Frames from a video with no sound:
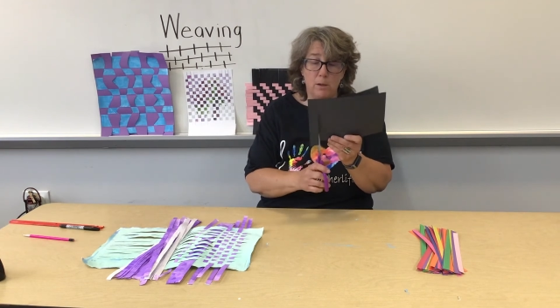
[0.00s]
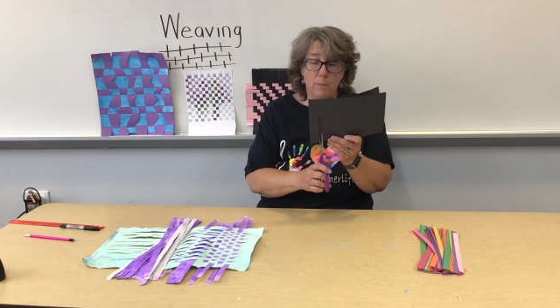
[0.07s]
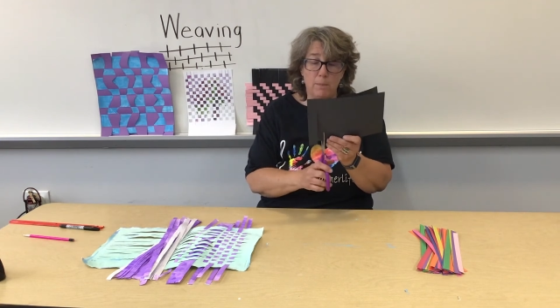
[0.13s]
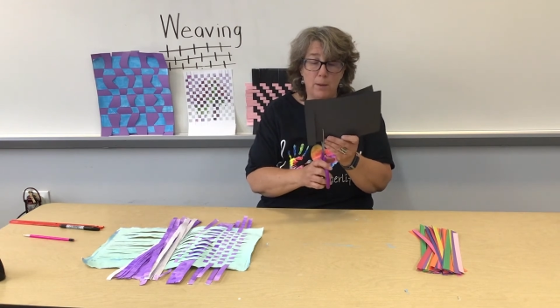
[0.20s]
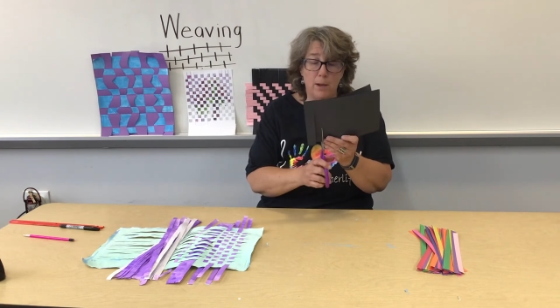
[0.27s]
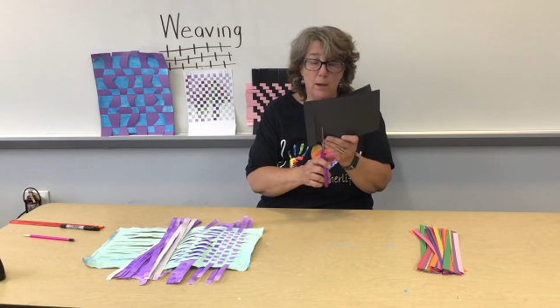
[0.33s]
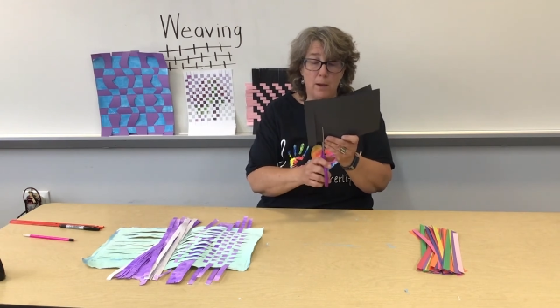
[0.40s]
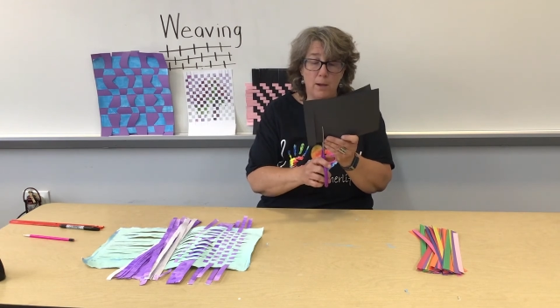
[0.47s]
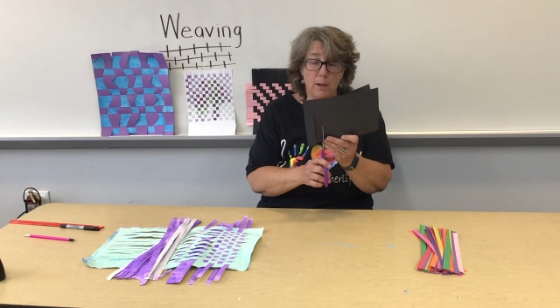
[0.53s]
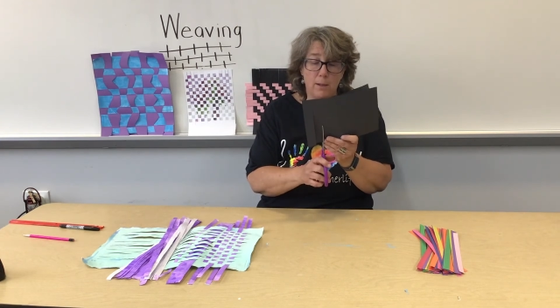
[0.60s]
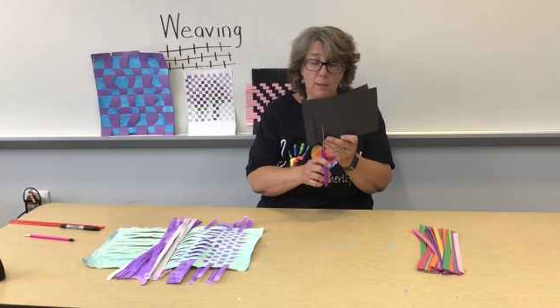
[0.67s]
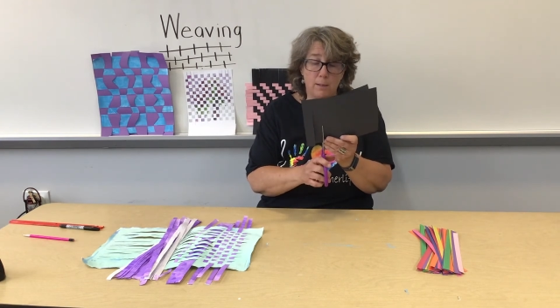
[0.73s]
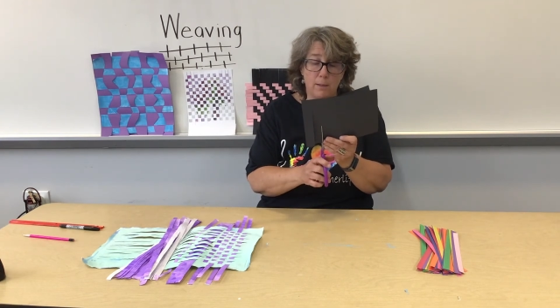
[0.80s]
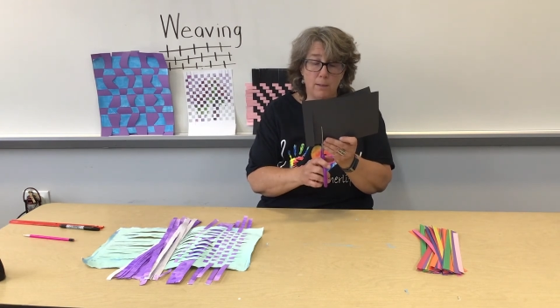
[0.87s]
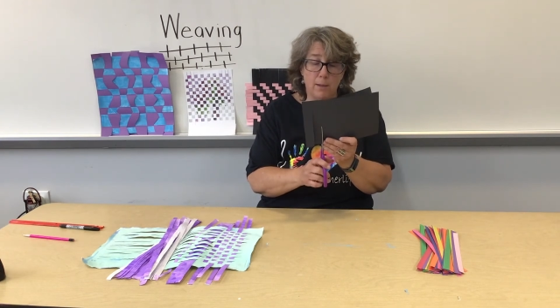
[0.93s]
But
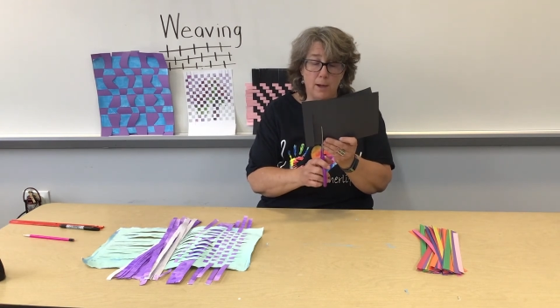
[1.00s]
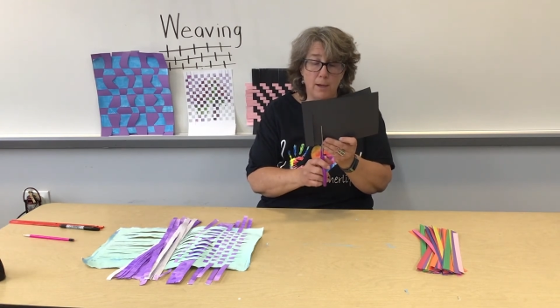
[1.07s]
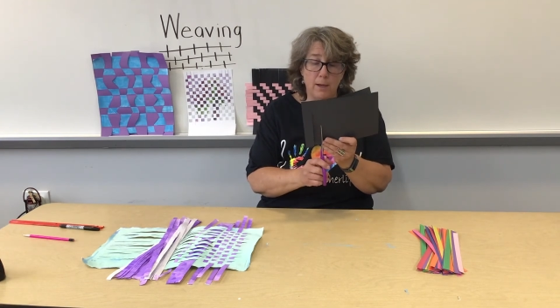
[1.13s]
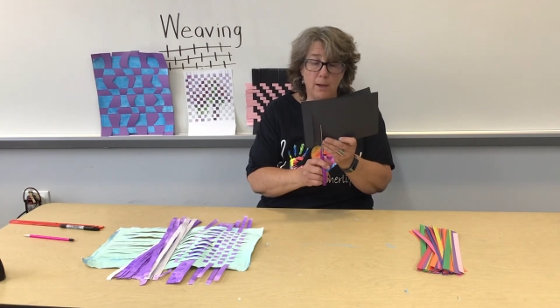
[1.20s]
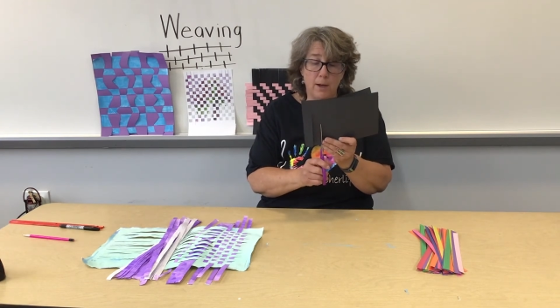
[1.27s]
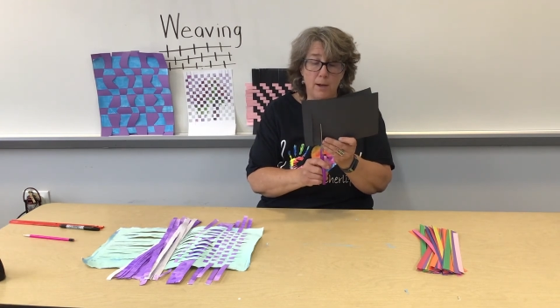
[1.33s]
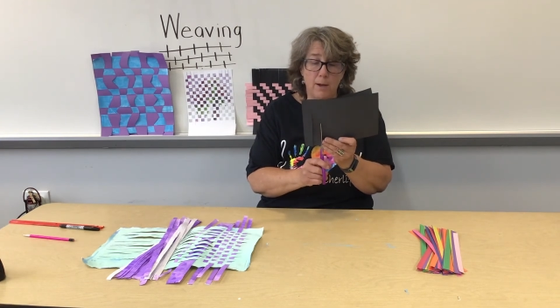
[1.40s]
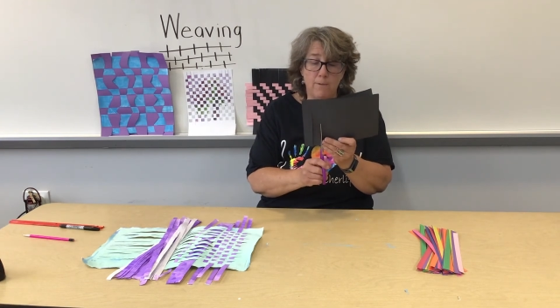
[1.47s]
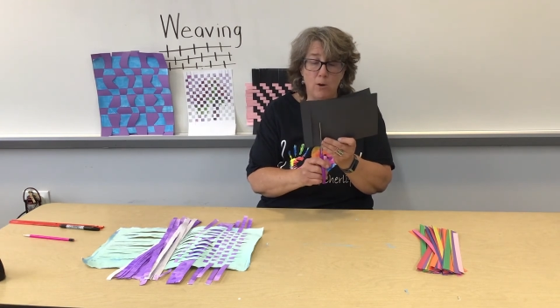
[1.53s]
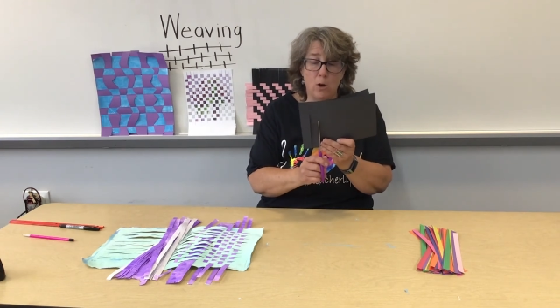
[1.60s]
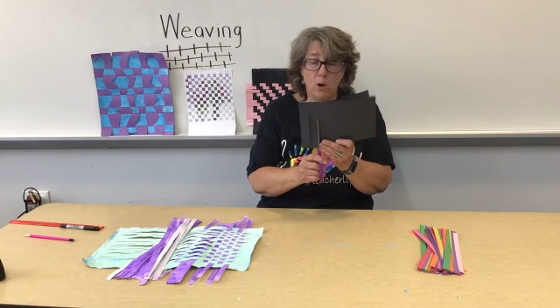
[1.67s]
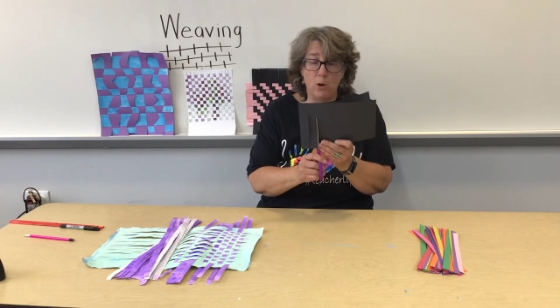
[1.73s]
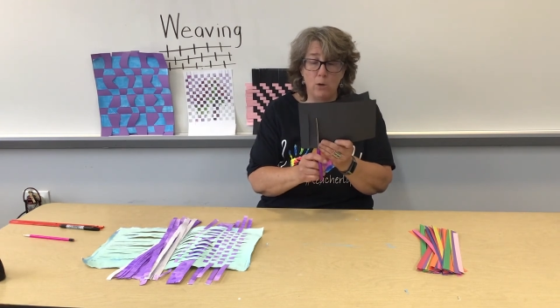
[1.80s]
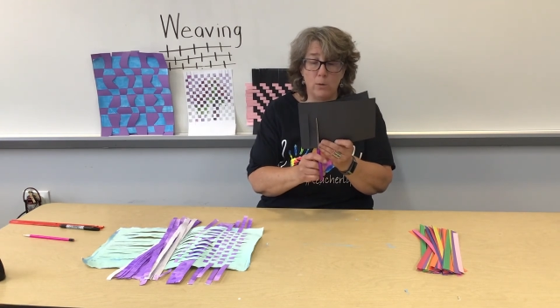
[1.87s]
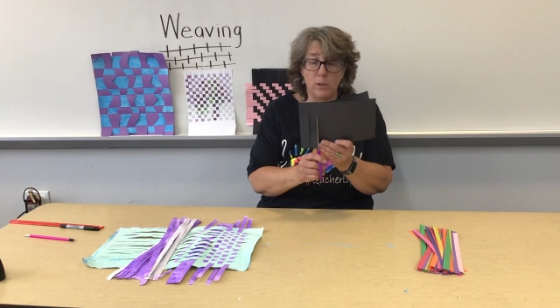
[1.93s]
like I have
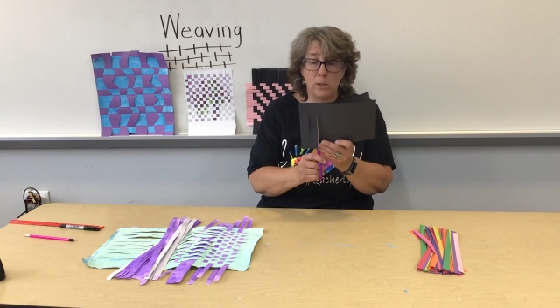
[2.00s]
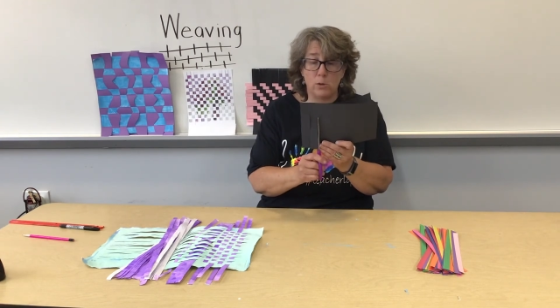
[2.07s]
always